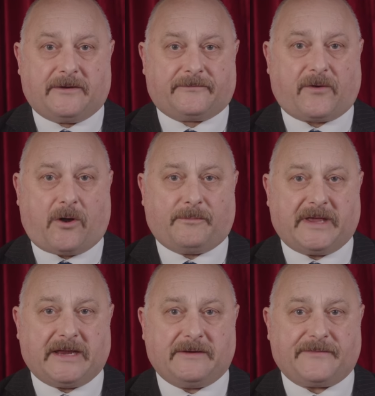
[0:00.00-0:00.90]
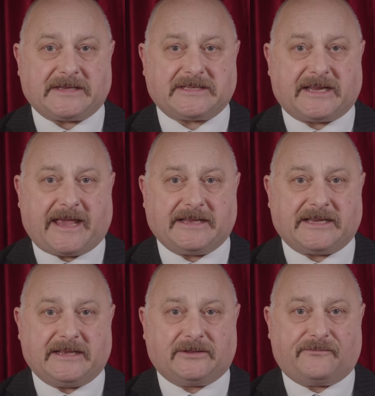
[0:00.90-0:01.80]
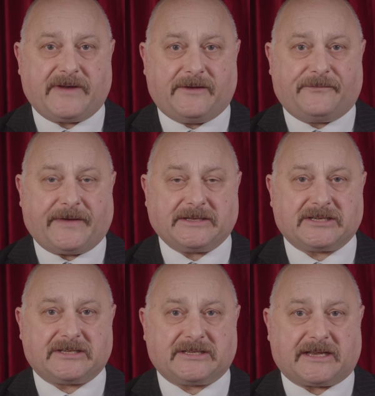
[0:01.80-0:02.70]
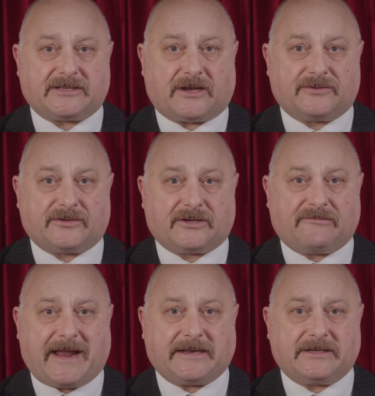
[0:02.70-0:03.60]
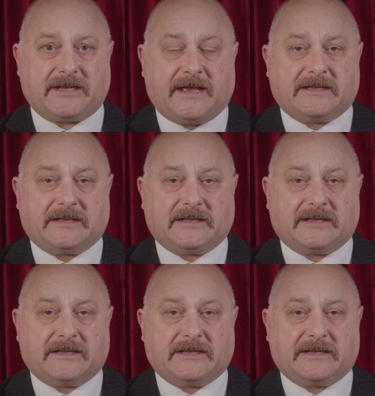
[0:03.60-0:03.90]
from investigating the ring-fenced 600 grand